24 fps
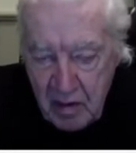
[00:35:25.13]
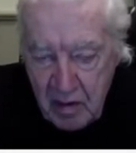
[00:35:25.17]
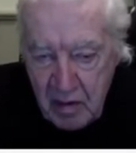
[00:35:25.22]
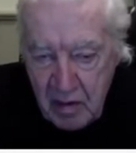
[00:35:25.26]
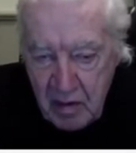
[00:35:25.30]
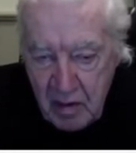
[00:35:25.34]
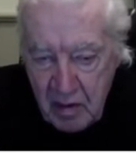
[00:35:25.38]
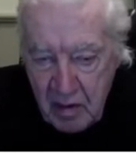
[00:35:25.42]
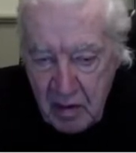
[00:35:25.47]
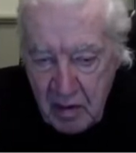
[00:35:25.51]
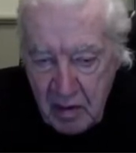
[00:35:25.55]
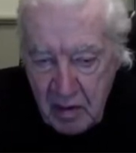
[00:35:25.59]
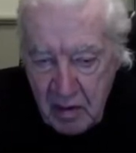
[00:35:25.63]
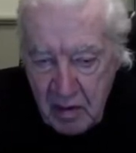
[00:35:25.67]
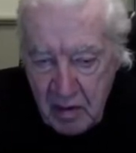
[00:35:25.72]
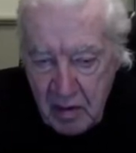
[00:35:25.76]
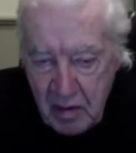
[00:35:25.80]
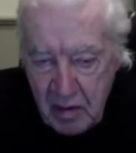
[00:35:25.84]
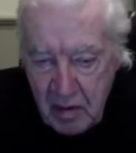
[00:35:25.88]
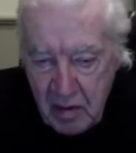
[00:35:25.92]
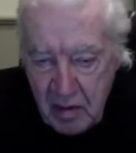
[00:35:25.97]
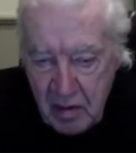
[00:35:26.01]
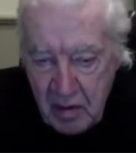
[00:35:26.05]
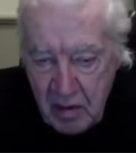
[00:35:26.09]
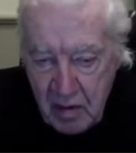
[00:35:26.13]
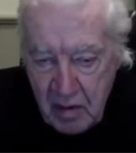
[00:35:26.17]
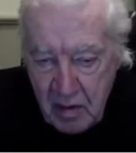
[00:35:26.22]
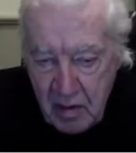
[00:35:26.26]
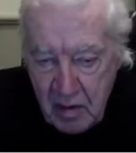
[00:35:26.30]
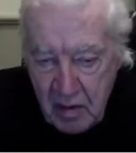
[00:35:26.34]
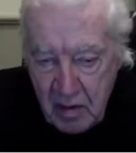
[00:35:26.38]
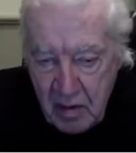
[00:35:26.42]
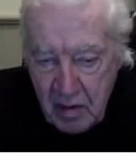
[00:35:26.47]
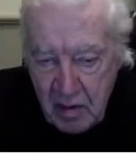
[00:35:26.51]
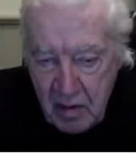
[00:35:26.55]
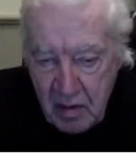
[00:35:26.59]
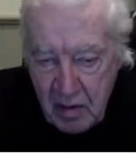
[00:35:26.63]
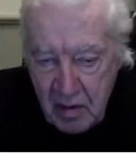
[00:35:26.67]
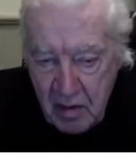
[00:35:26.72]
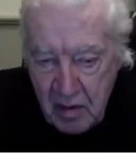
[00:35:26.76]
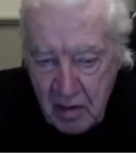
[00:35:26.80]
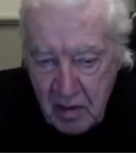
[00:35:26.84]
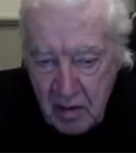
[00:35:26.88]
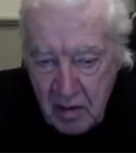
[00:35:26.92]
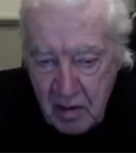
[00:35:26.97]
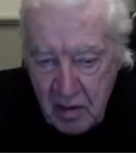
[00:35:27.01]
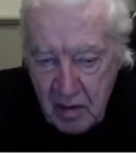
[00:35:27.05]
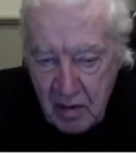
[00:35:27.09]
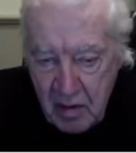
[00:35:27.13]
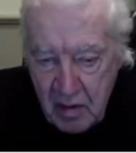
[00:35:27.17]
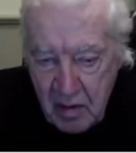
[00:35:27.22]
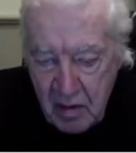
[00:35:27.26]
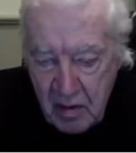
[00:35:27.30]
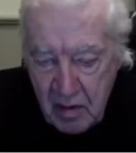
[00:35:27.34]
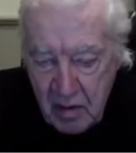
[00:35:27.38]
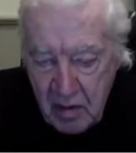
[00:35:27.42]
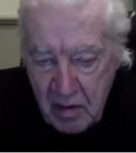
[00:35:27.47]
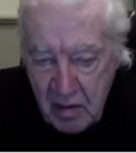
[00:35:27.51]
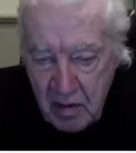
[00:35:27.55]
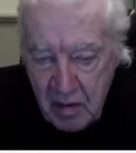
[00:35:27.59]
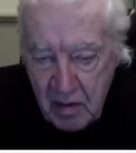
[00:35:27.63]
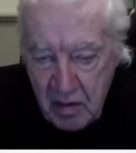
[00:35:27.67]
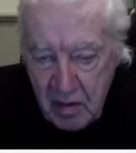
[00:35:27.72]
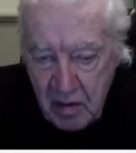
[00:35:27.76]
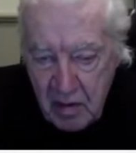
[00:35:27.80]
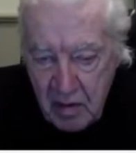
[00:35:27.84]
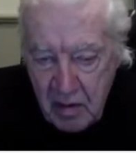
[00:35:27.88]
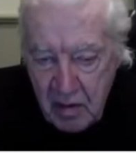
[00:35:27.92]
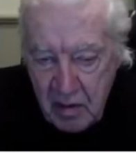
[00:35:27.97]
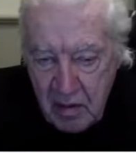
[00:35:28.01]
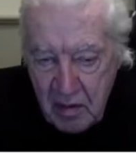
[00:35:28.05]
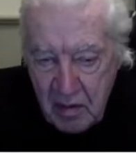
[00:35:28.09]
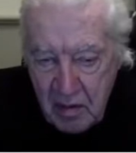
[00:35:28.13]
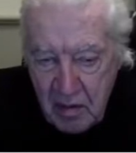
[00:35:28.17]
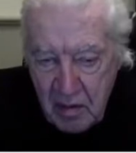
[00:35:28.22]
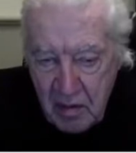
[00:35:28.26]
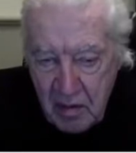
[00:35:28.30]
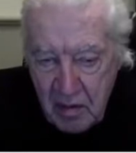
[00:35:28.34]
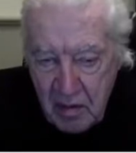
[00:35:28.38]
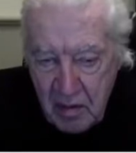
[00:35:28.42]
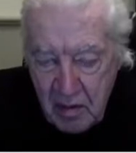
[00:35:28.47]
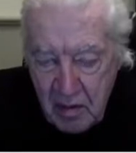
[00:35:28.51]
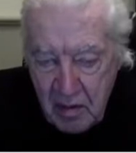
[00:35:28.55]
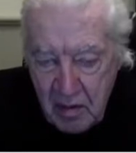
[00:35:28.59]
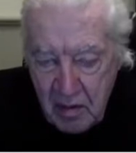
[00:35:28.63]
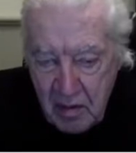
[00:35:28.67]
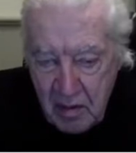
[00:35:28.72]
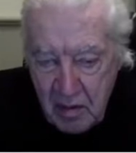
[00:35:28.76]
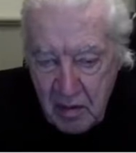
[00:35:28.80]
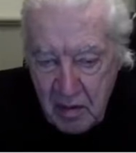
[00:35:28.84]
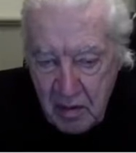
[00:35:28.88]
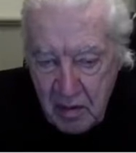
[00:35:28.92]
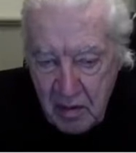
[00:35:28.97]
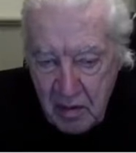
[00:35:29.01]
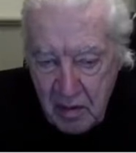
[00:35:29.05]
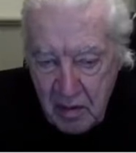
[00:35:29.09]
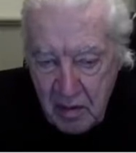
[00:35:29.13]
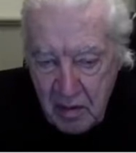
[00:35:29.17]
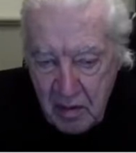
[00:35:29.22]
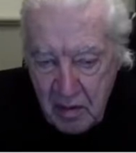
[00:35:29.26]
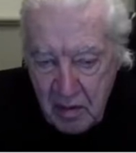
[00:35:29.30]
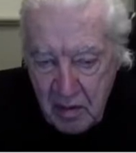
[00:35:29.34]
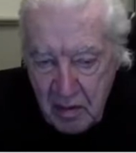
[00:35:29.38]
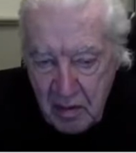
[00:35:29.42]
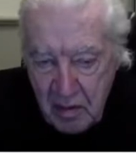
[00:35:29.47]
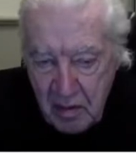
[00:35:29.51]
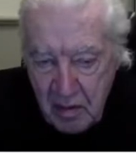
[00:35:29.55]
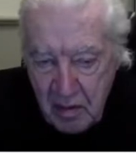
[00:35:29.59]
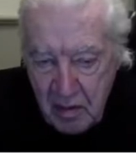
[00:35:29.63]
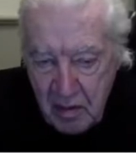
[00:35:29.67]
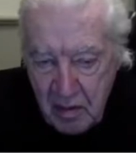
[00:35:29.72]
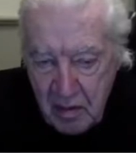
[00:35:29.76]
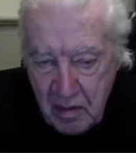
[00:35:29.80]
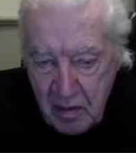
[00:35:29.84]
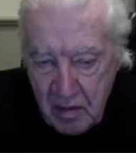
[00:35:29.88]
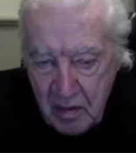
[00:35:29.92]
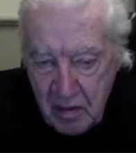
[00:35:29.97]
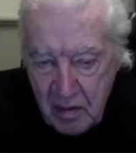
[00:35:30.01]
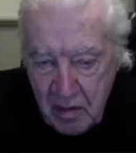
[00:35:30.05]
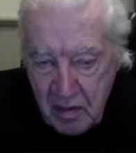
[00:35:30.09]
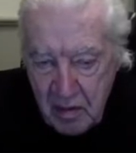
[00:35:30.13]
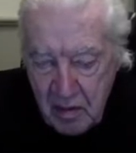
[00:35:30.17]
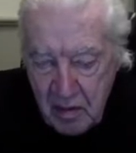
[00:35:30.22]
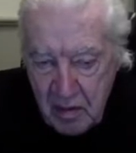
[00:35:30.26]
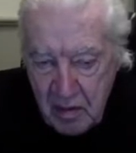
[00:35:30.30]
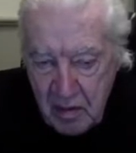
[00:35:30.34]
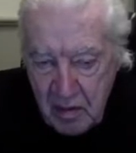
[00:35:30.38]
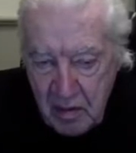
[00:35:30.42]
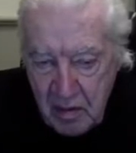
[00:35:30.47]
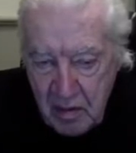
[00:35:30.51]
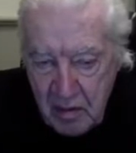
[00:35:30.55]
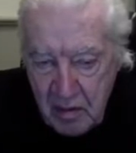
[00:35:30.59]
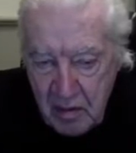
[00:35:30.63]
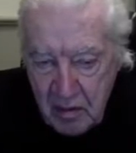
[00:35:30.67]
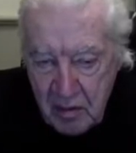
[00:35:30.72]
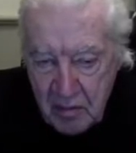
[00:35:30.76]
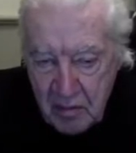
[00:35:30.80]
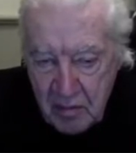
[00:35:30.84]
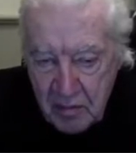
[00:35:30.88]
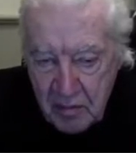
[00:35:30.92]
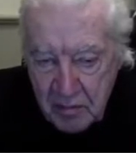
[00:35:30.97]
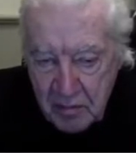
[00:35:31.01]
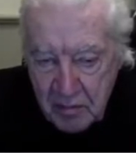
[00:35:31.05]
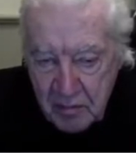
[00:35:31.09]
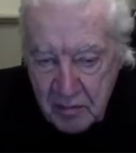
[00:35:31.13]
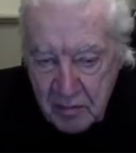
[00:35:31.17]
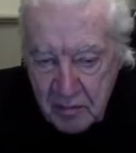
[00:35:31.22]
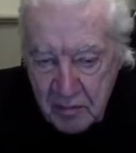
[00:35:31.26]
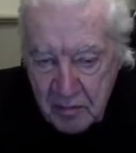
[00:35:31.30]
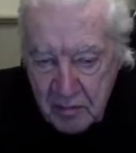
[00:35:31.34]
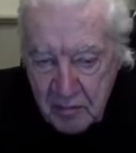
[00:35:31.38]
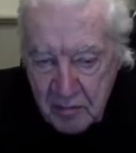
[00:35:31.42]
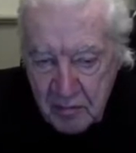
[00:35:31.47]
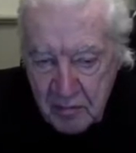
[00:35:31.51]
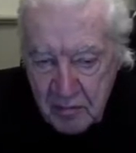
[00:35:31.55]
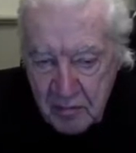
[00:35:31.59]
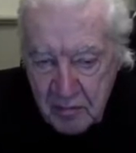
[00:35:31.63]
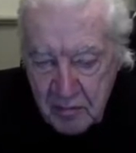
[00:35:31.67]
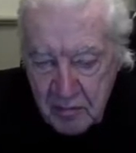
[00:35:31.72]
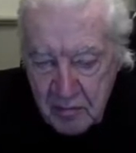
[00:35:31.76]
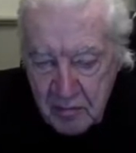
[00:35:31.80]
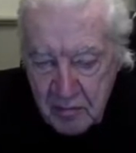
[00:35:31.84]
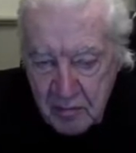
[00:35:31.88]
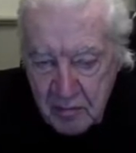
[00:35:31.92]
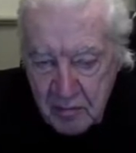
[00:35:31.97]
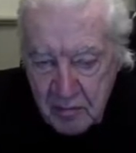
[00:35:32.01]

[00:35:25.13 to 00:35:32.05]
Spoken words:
(silent)